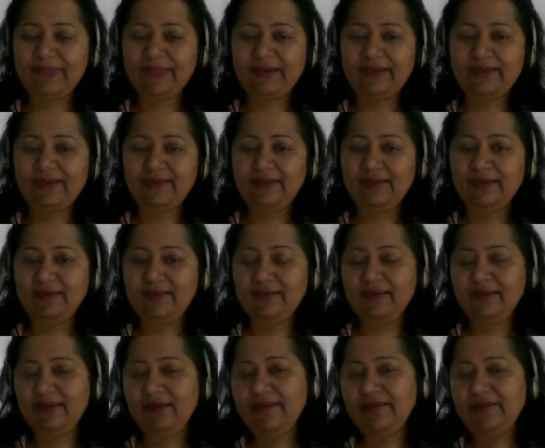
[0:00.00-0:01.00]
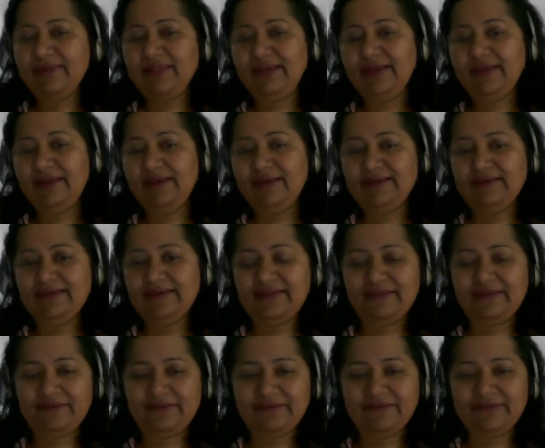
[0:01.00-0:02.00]
then everything else
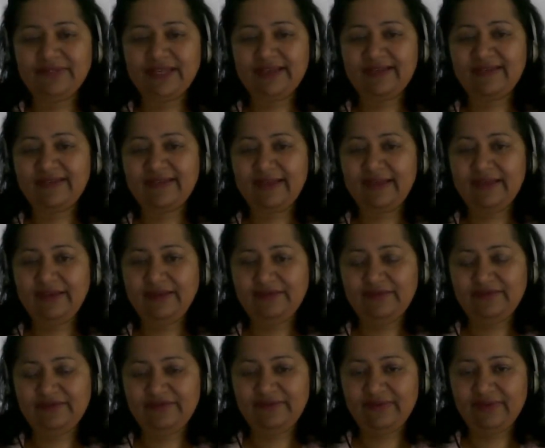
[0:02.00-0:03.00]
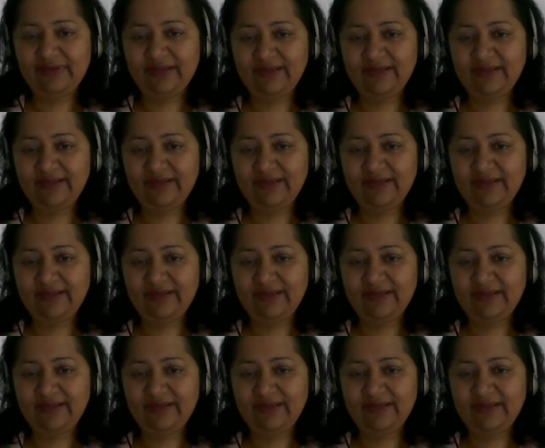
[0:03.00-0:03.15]
sort of takes care of